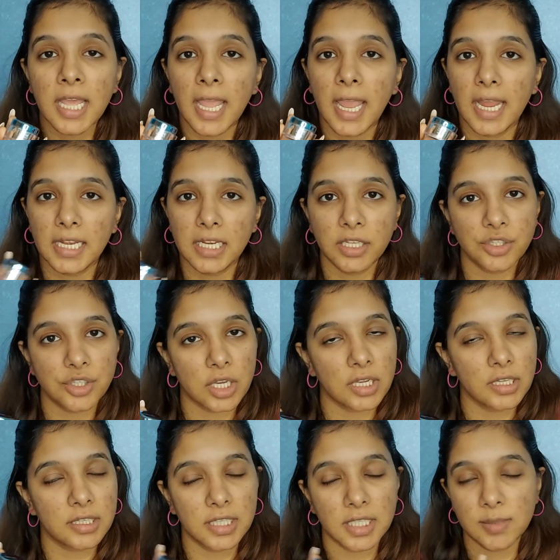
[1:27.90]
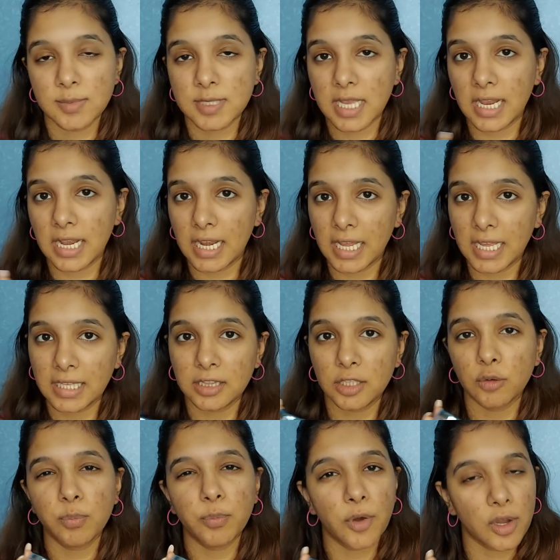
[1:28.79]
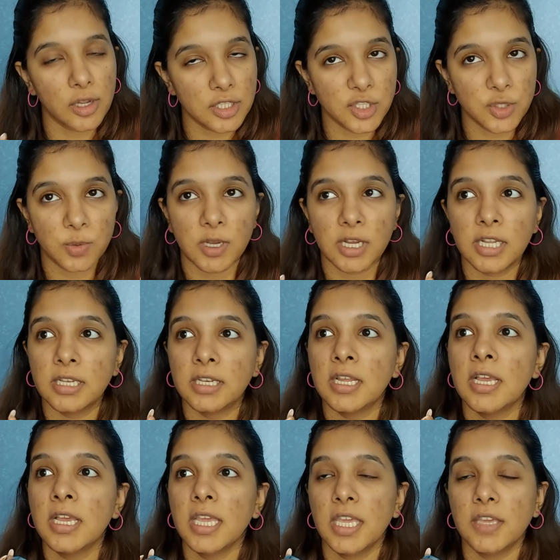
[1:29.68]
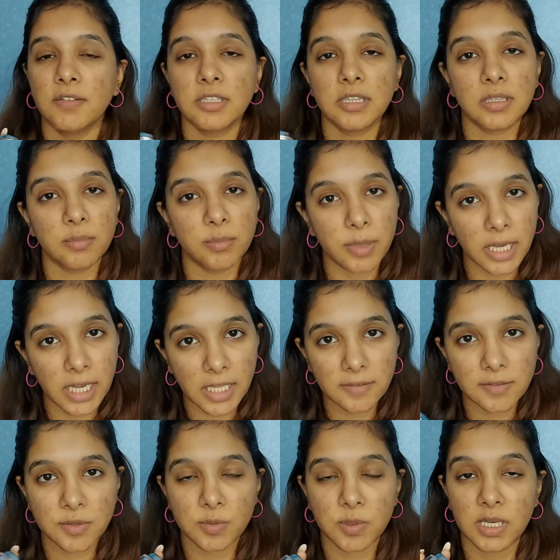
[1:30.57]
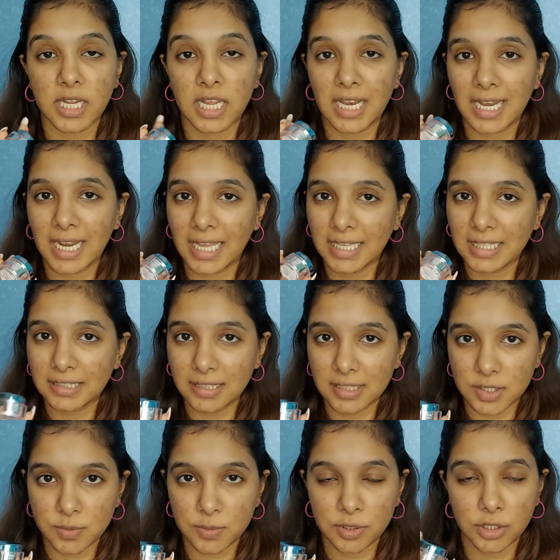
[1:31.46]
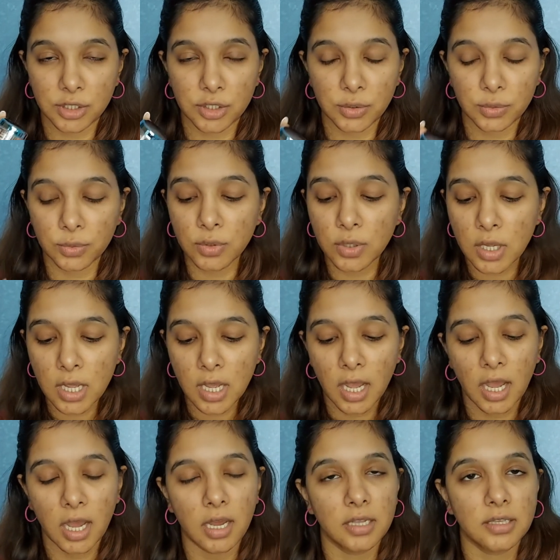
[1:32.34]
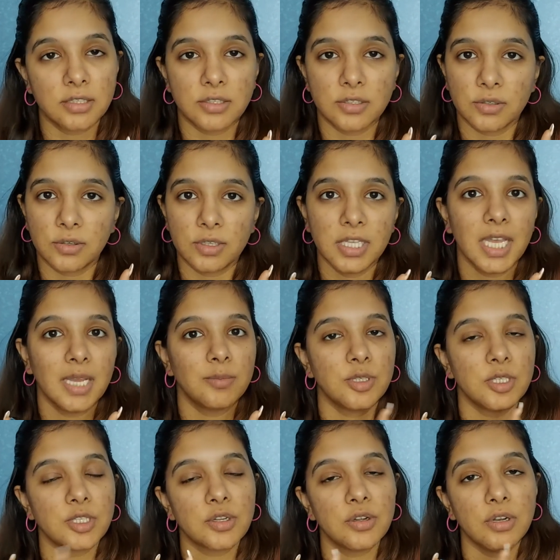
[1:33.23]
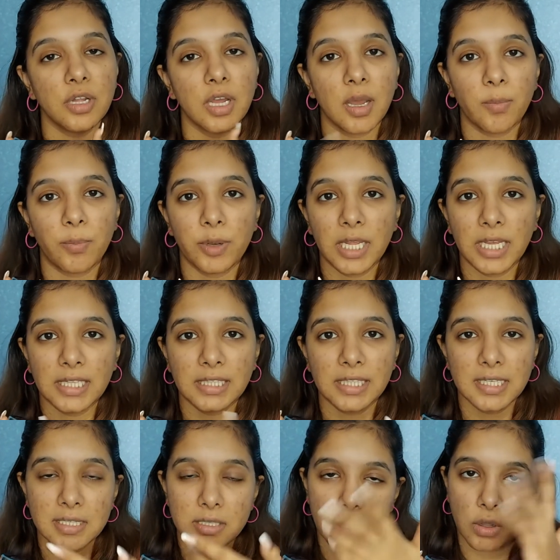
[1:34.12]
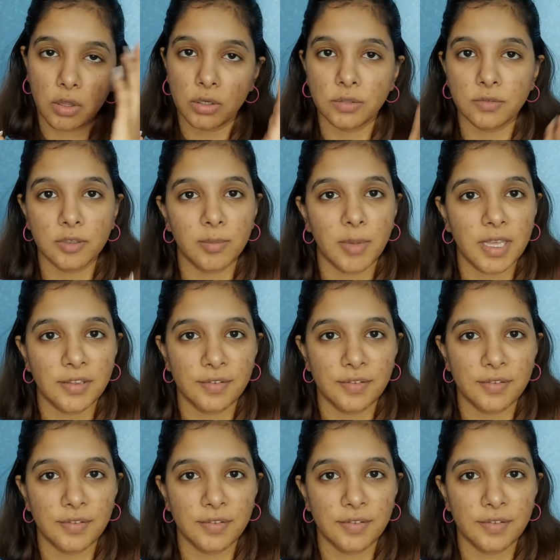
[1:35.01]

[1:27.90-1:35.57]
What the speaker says: Any gel creams I like, the Pond's one, even the Believe's one, I like this one too. So yeah, I'm just gonna apply this all over my